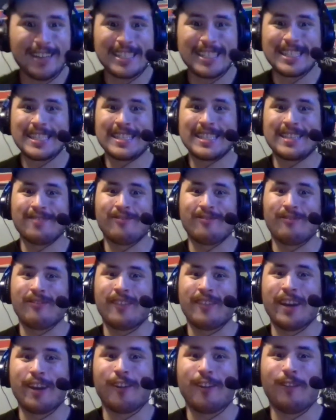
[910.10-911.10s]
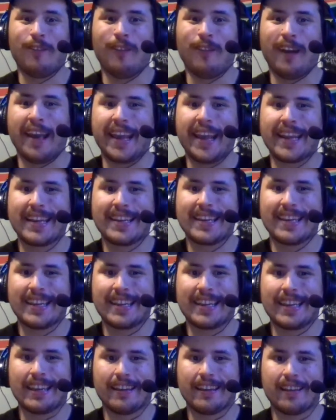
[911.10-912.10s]
this isn't well liked
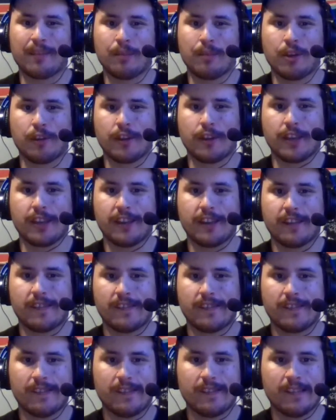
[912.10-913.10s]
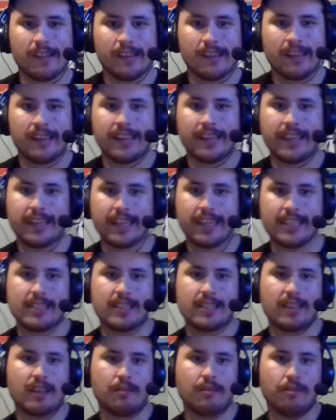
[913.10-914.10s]
in the community, in the
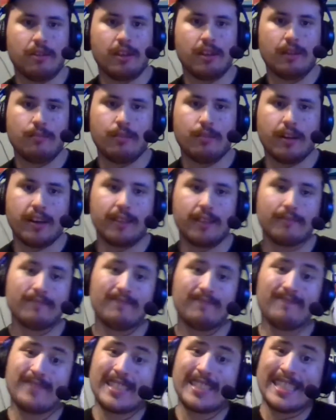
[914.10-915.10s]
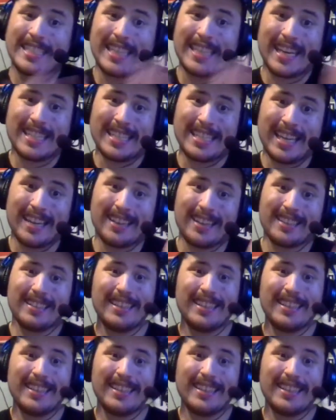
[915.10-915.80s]
Godzilla community, but it's a Satan.